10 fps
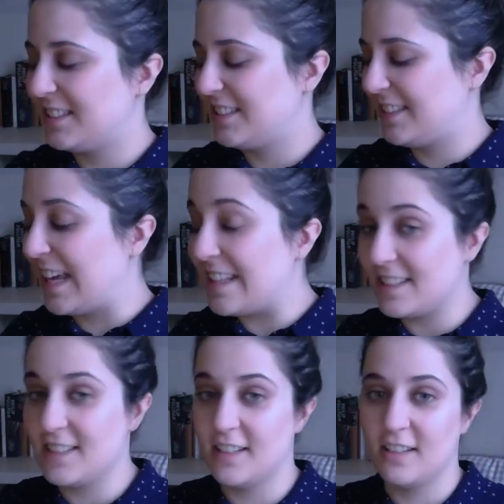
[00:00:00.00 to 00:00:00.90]
Kitten!
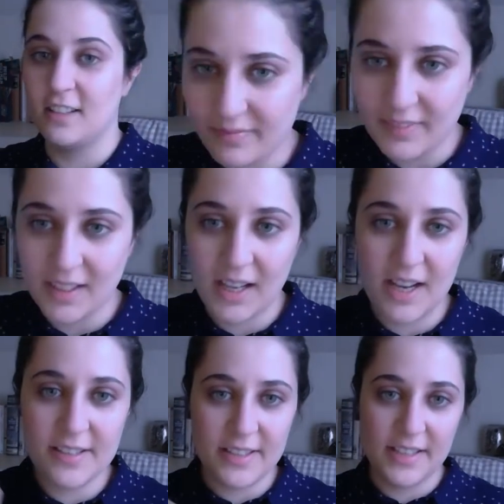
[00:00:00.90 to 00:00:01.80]

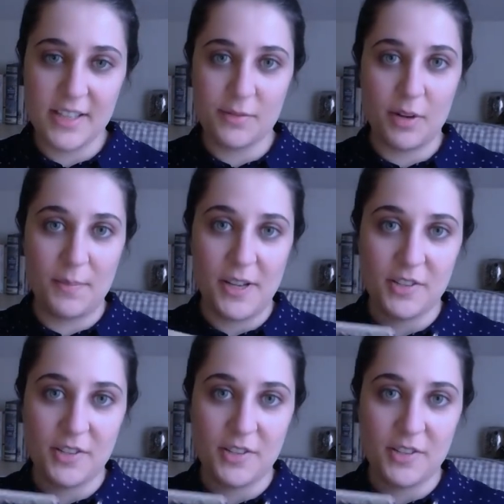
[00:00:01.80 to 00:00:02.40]
I think this would appeal